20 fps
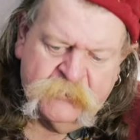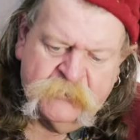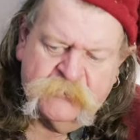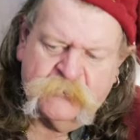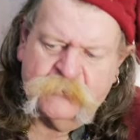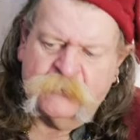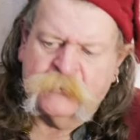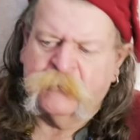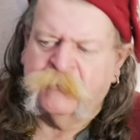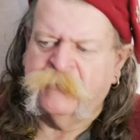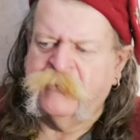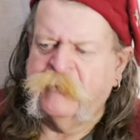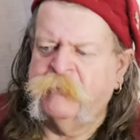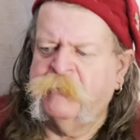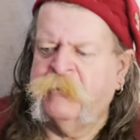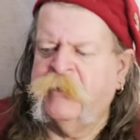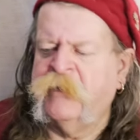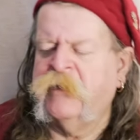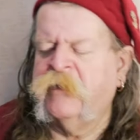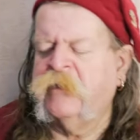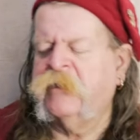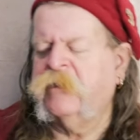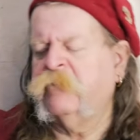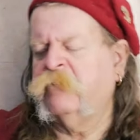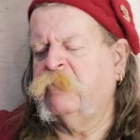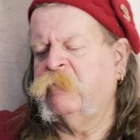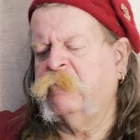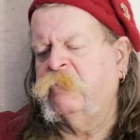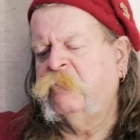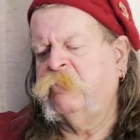Took off his pack,
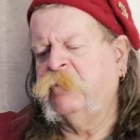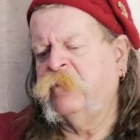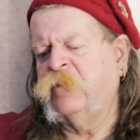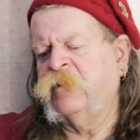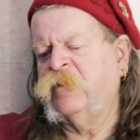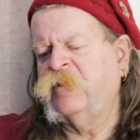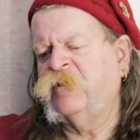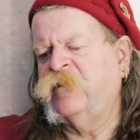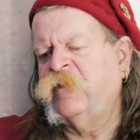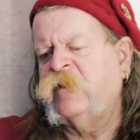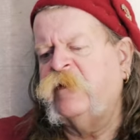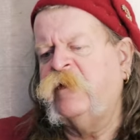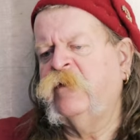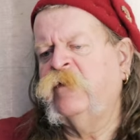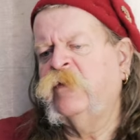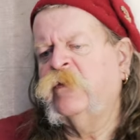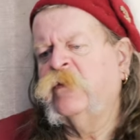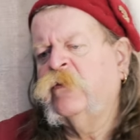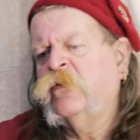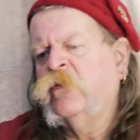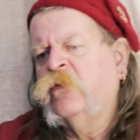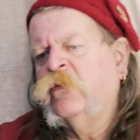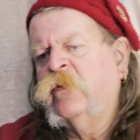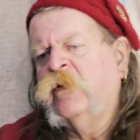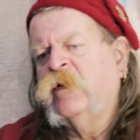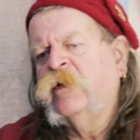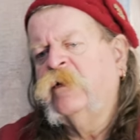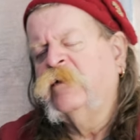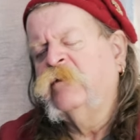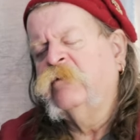put the stick in the
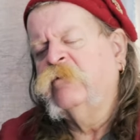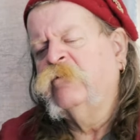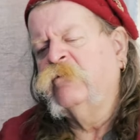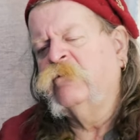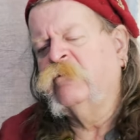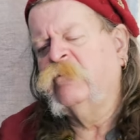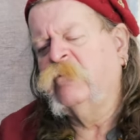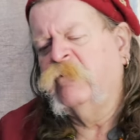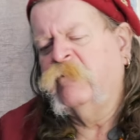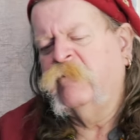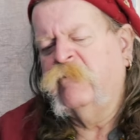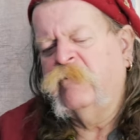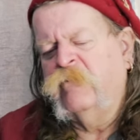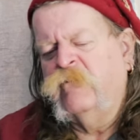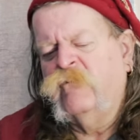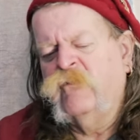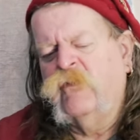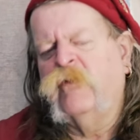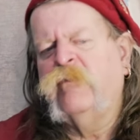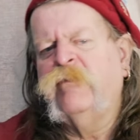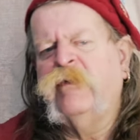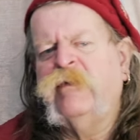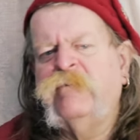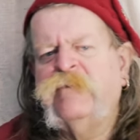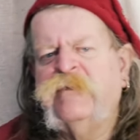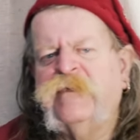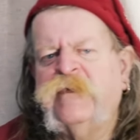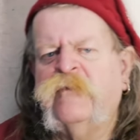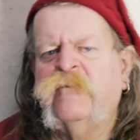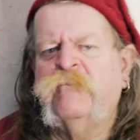corner, warmed
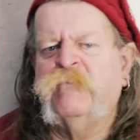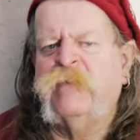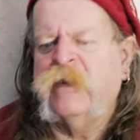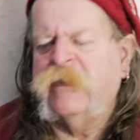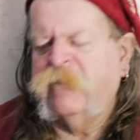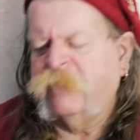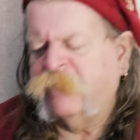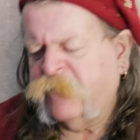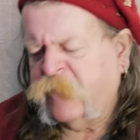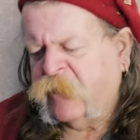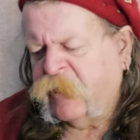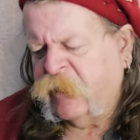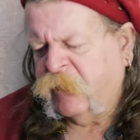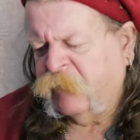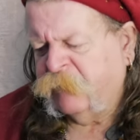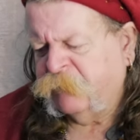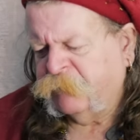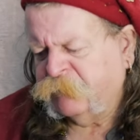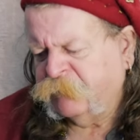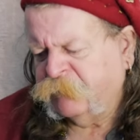himself by the fire.